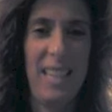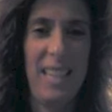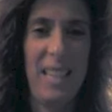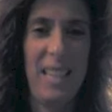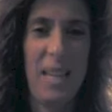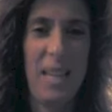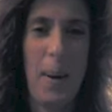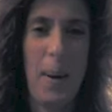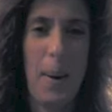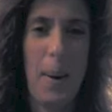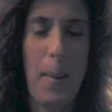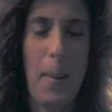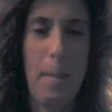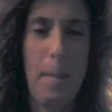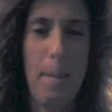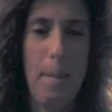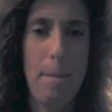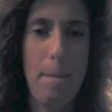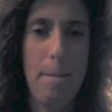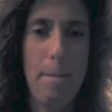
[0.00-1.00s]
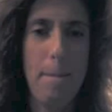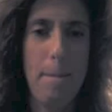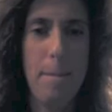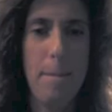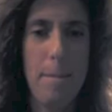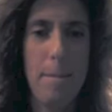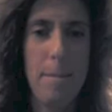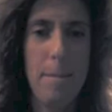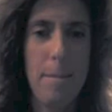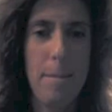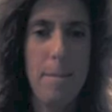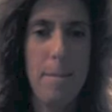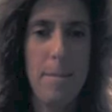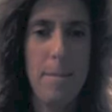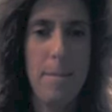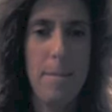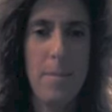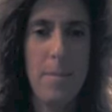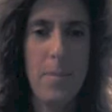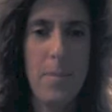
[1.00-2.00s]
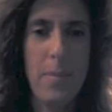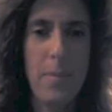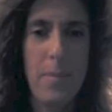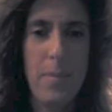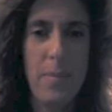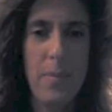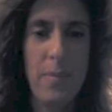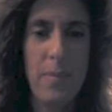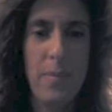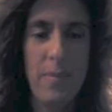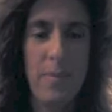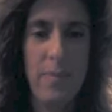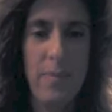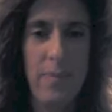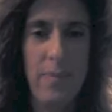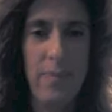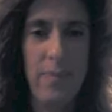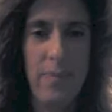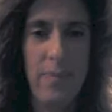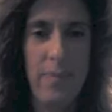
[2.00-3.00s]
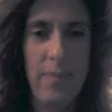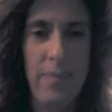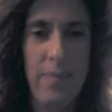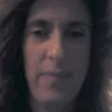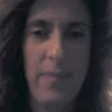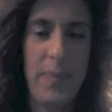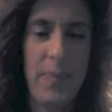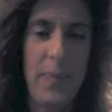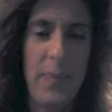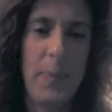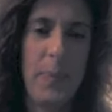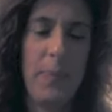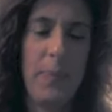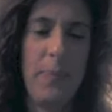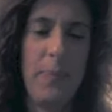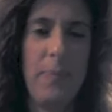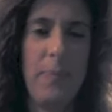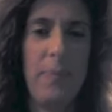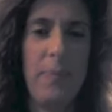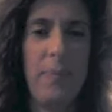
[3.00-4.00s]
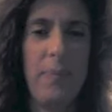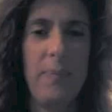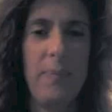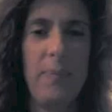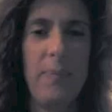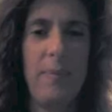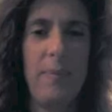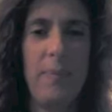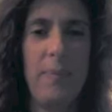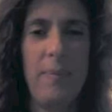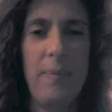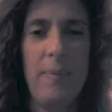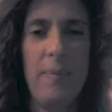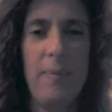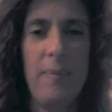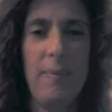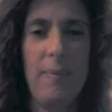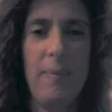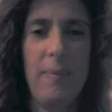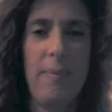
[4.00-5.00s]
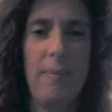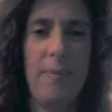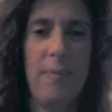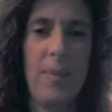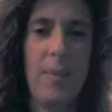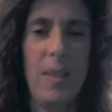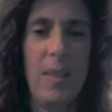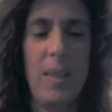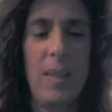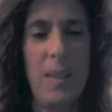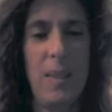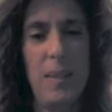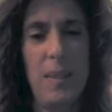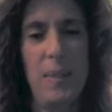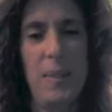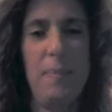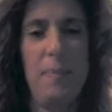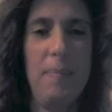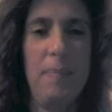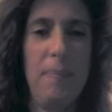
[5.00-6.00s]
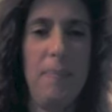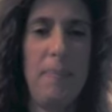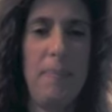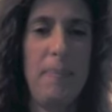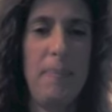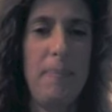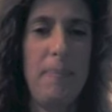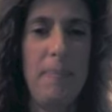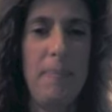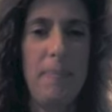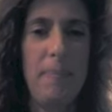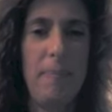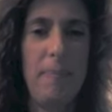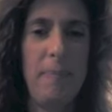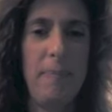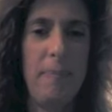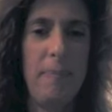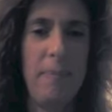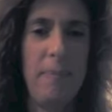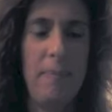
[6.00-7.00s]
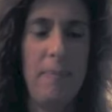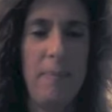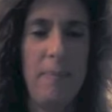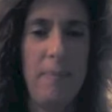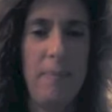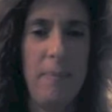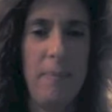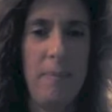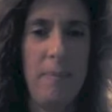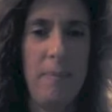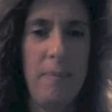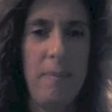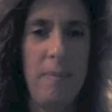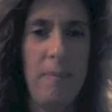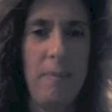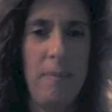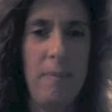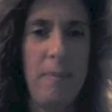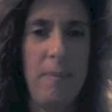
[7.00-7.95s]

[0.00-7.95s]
The person shown says nothing.